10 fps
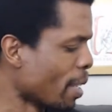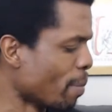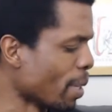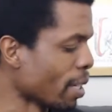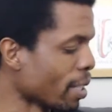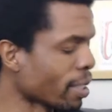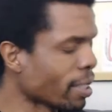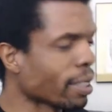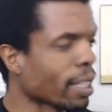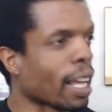
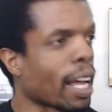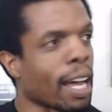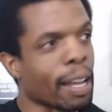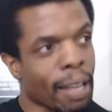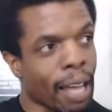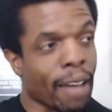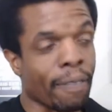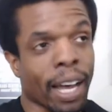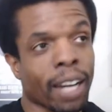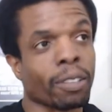Because if
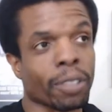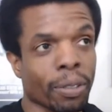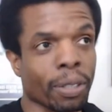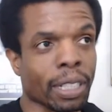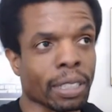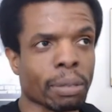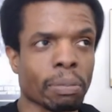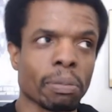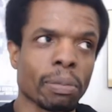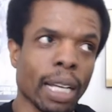I don't do this,
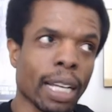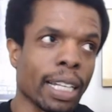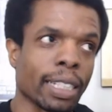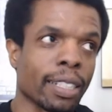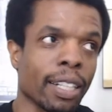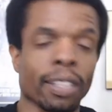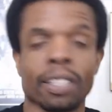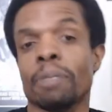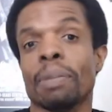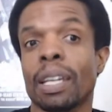it's
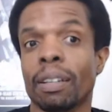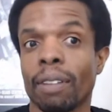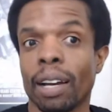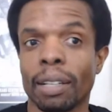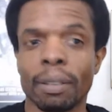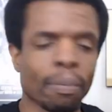nothing to me, right?